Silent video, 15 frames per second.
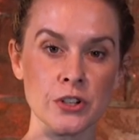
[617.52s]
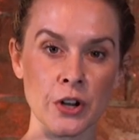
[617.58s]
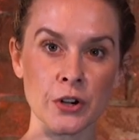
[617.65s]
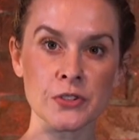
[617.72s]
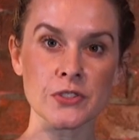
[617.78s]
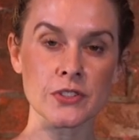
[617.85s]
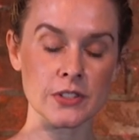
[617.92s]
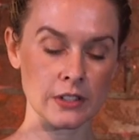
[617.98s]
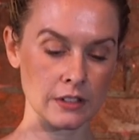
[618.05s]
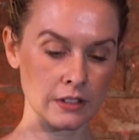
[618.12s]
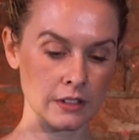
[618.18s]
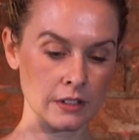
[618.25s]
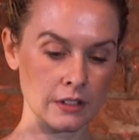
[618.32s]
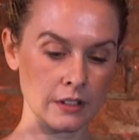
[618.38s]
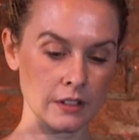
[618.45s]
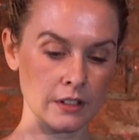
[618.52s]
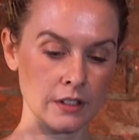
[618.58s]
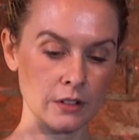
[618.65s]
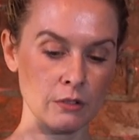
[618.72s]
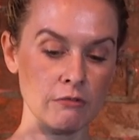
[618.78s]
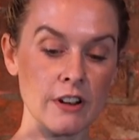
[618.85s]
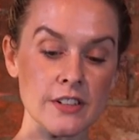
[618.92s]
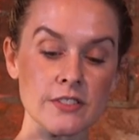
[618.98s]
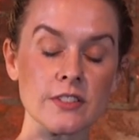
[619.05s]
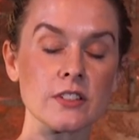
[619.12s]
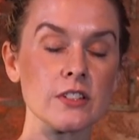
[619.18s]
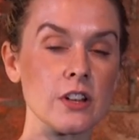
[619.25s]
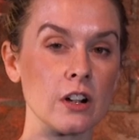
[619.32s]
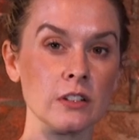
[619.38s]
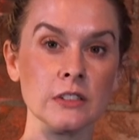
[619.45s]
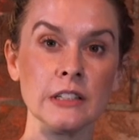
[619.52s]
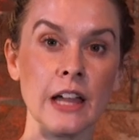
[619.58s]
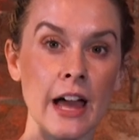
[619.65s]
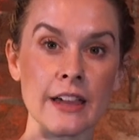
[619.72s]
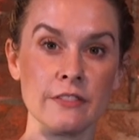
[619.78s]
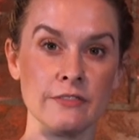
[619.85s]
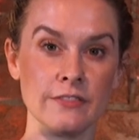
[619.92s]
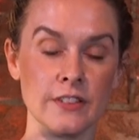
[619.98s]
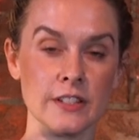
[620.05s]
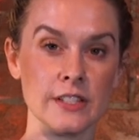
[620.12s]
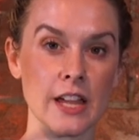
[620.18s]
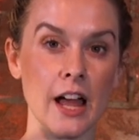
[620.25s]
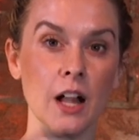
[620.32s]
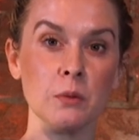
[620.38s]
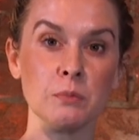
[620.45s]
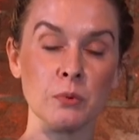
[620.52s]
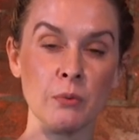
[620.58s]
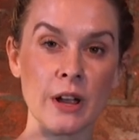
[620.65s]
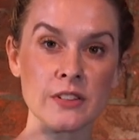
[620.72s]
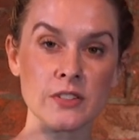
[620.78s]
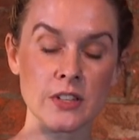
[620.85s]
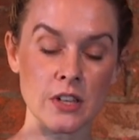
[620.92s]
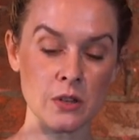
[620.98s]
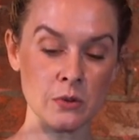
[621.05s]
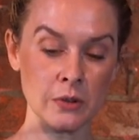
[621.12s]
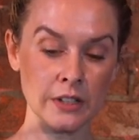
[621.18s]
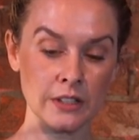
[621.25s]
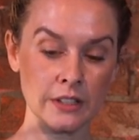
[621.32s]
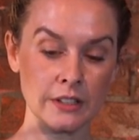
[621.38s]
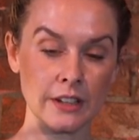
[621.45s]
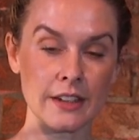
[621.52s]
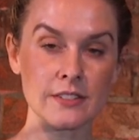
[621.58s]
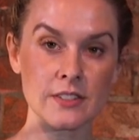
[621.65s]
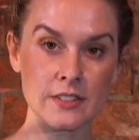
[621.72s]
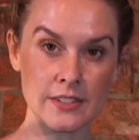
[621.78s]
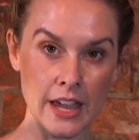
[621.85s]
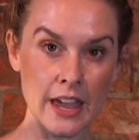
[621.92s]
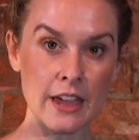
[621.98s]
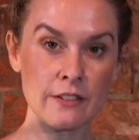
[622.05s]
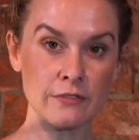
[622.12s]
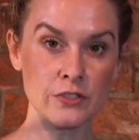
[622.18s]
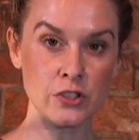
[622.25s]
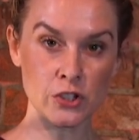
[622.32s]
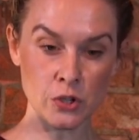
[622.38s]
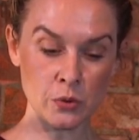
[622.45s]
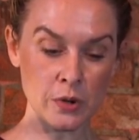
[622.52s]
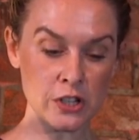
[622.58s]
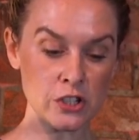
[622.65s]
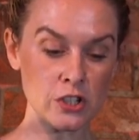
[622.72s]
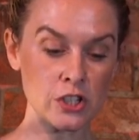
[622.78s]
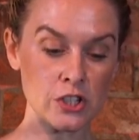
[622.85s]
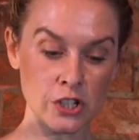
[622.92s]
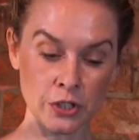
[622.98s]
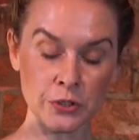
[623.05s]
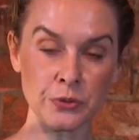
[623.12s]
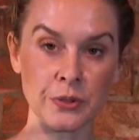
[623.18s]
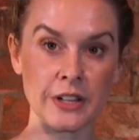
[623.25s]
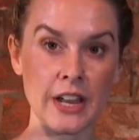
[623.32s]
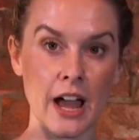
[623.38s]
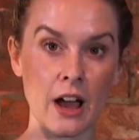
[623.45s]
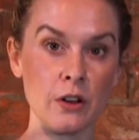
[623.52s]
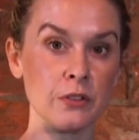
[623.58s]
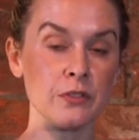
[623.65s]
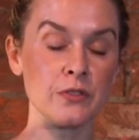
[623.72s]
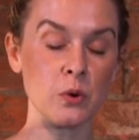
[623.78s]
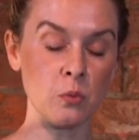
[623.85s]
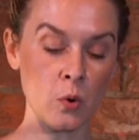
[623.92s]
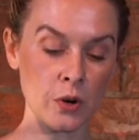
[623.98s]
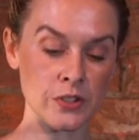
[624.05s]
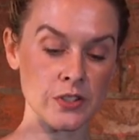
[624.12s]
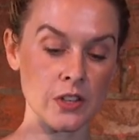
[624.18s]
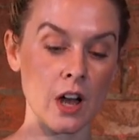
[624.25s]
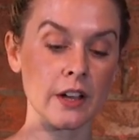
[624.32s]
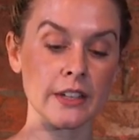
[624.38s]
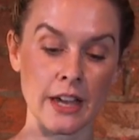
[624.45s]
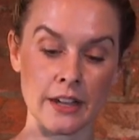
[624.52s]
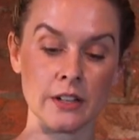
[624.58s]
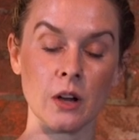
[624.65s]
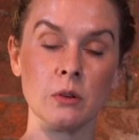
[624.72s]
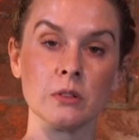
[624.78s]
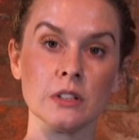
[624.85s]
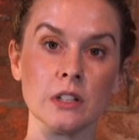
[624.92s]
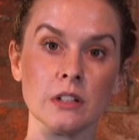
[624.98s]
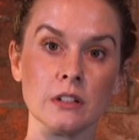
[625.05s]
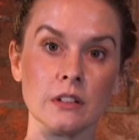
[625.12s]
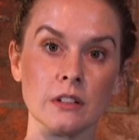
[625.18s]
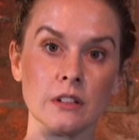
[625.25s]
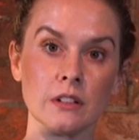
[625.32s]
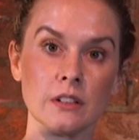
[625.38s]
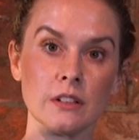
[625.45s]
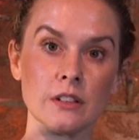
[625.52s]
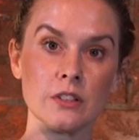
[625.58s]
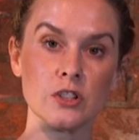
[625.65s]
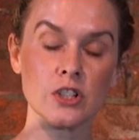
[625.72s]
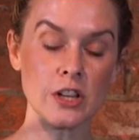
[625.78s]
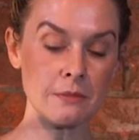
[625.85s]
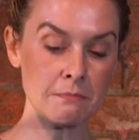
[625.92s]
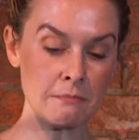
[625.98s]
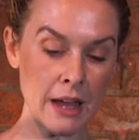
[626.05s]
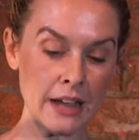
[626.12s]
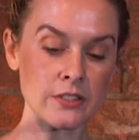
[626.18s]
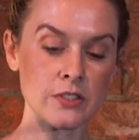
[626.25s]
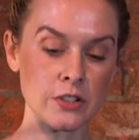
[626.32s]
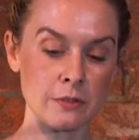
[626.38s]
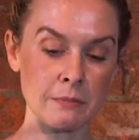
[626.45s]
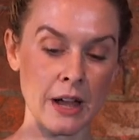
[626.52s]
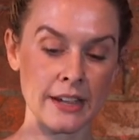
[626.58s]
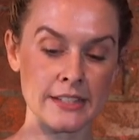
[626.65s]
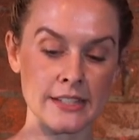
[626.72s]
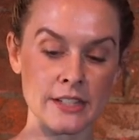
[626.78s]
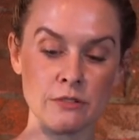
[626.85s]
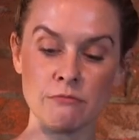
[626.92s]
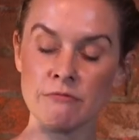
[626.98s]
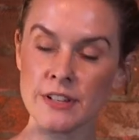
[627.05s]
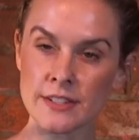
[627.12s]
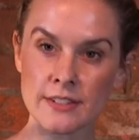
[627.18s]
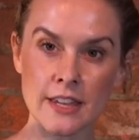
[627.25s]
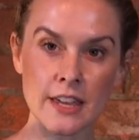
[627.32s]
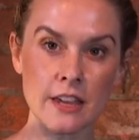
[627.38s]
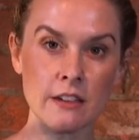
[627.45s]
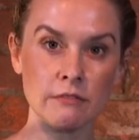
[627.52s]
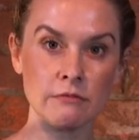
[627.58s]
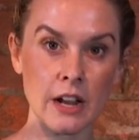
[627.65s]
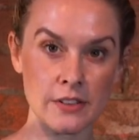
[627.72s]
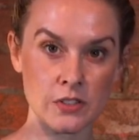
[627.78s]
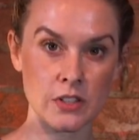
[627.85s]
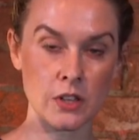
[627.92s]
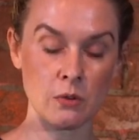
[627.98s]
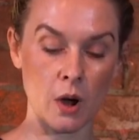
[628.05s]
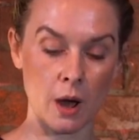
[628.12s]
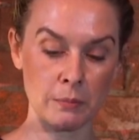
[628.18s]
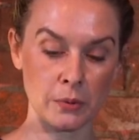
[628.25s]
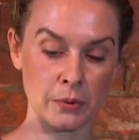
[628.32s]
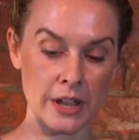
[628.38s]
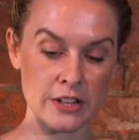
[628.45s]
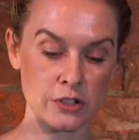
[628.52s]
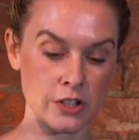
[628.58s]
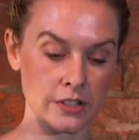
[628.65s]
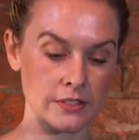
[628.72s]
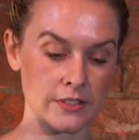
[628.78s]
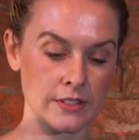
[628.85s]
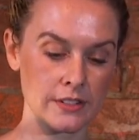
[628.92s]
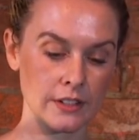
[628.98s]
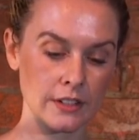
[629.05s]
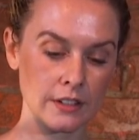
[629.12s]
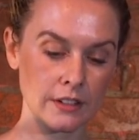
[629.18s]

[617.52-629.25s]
nurse, risked her life to help rescue and save Jewish children out of the Warsaw Ghetto. She masterminded risky rescue operations.